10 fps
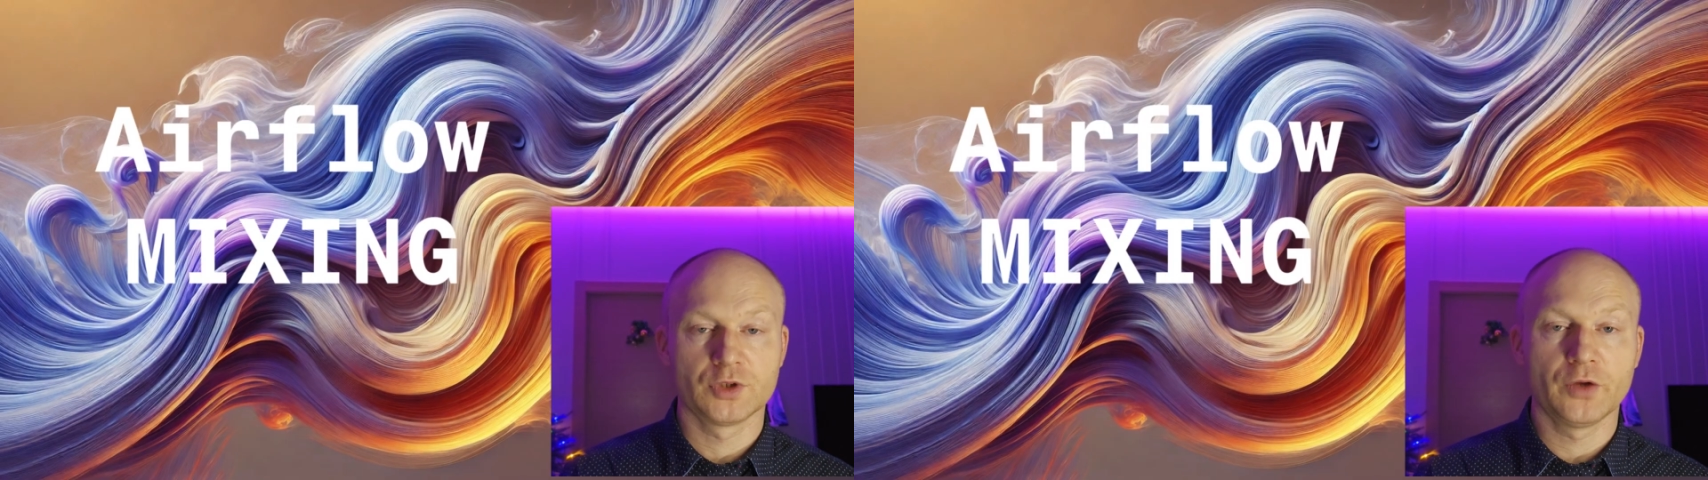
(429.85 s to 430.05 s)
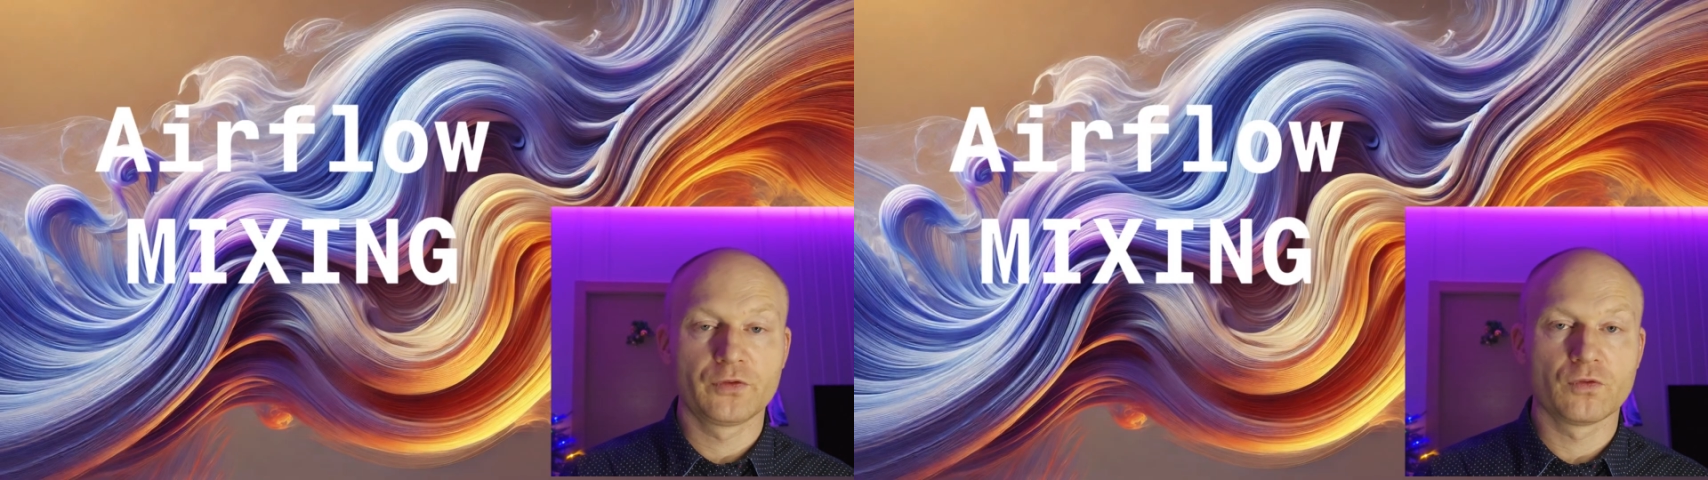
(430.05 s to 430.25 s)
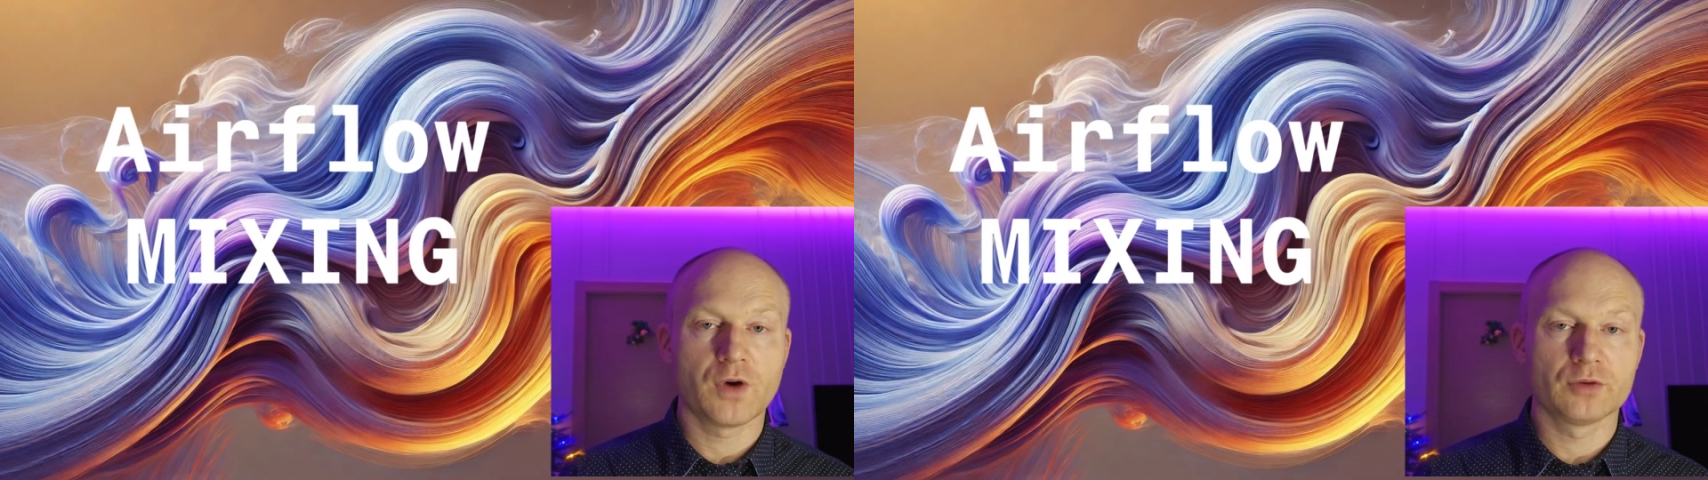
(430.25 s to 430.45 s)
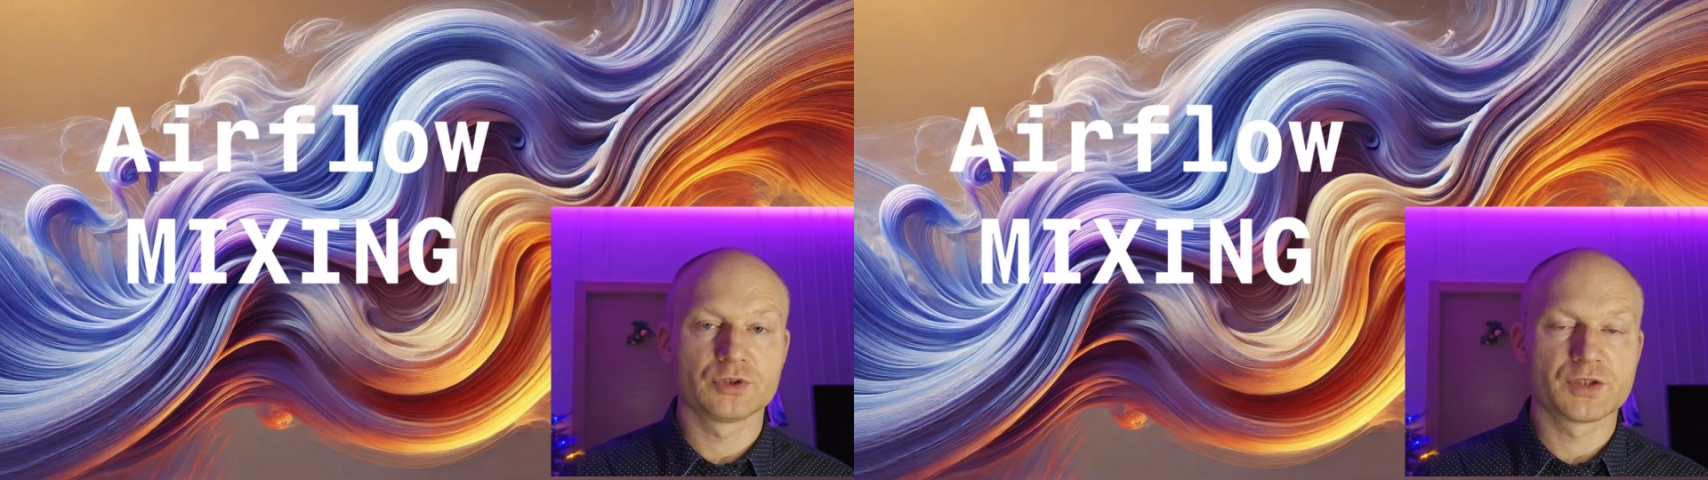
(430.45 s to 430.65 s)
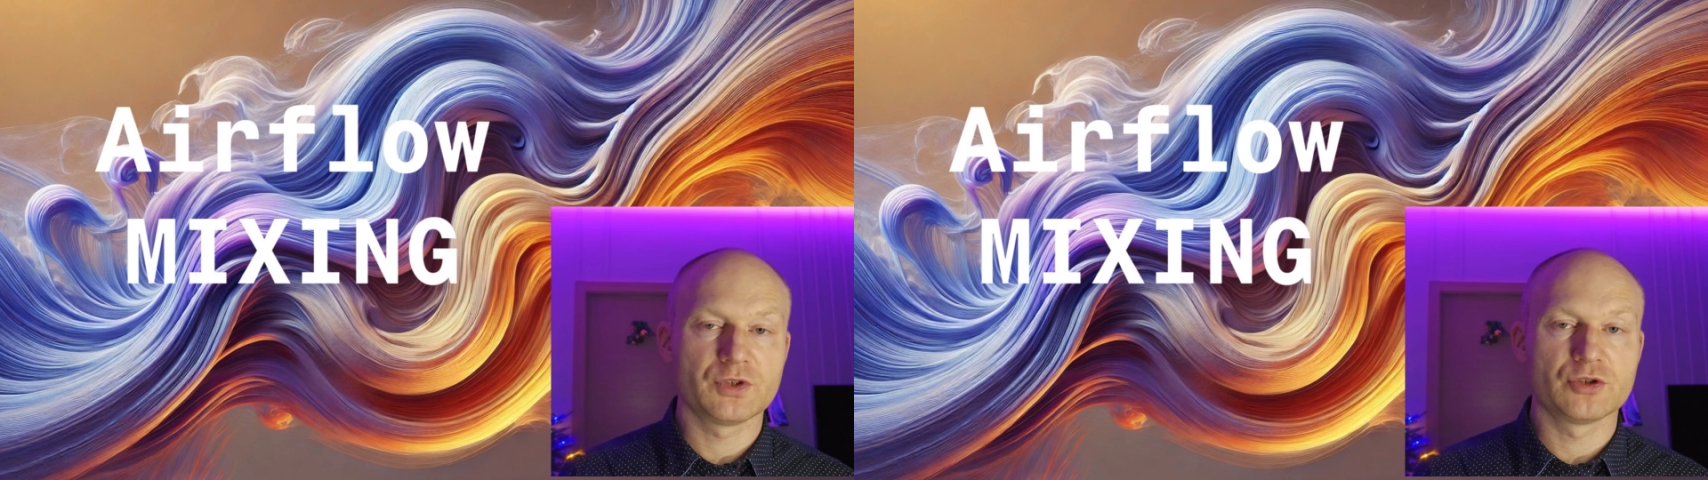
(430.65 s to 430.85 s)
If you found
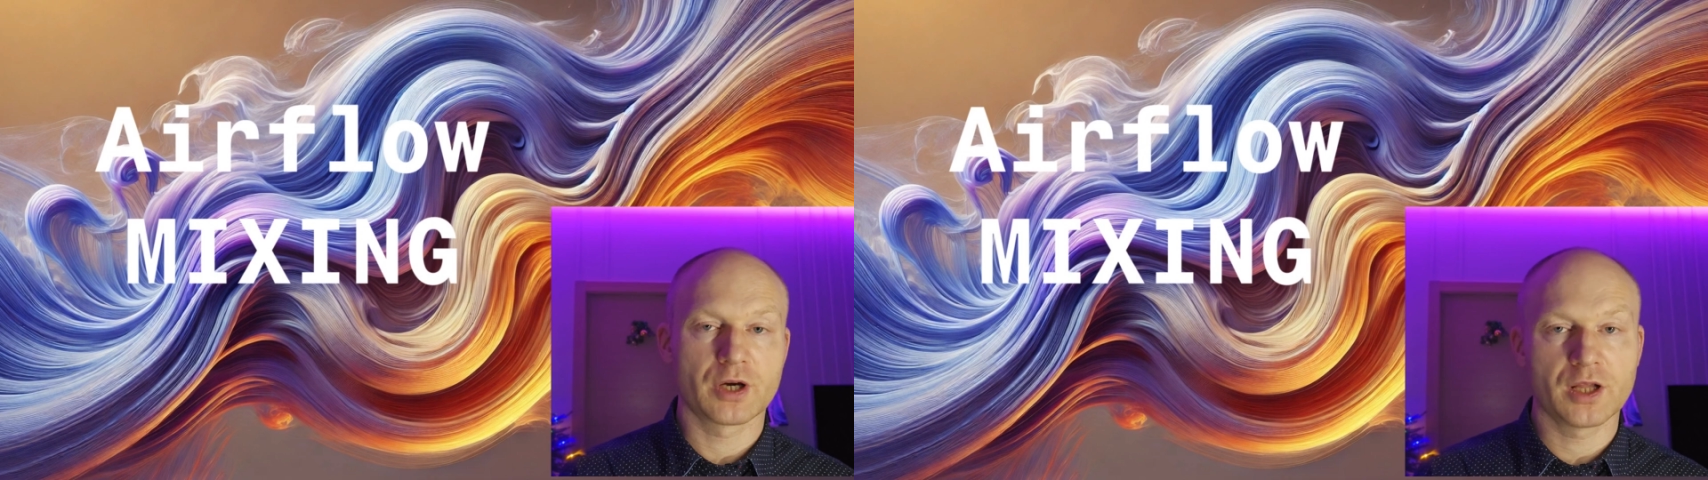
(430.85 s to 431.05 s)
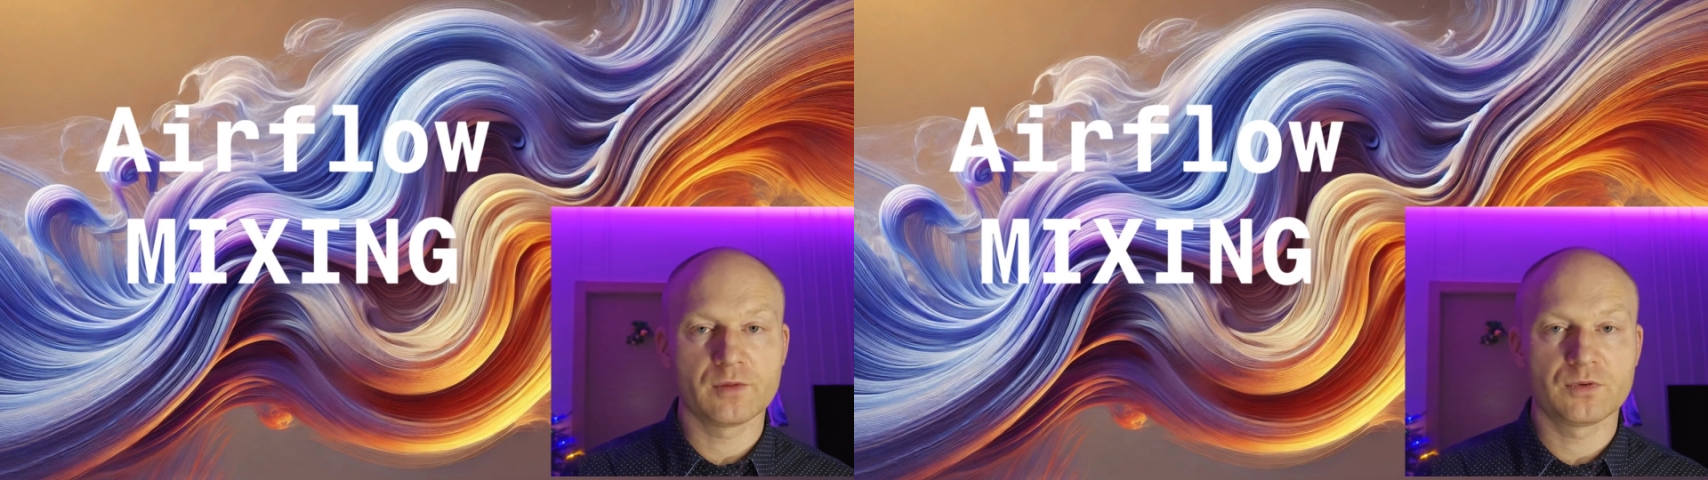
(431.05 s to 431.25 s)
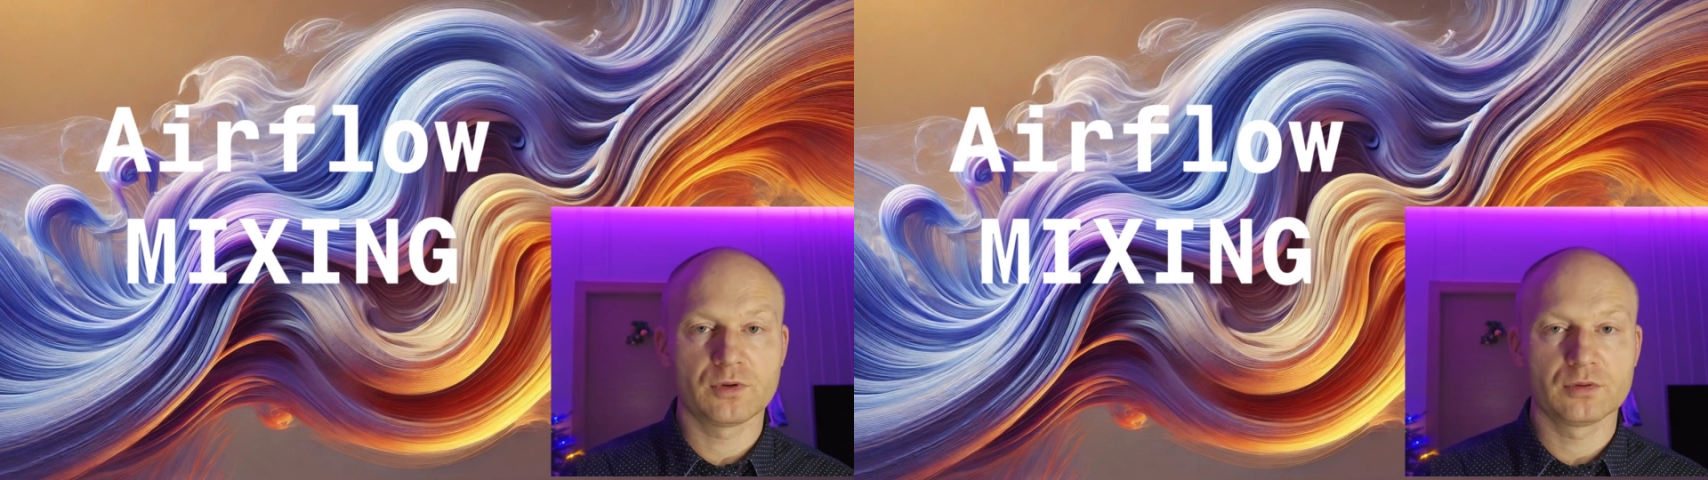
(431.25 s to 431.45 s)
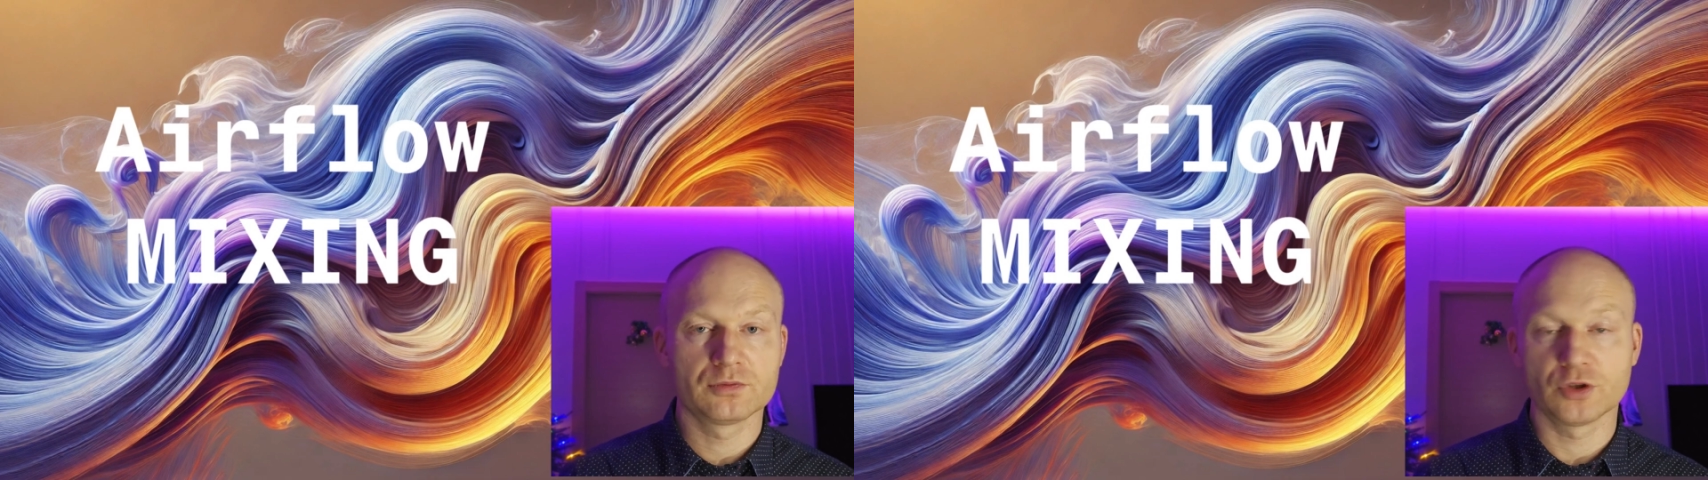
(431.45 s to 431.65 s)
this video helpful,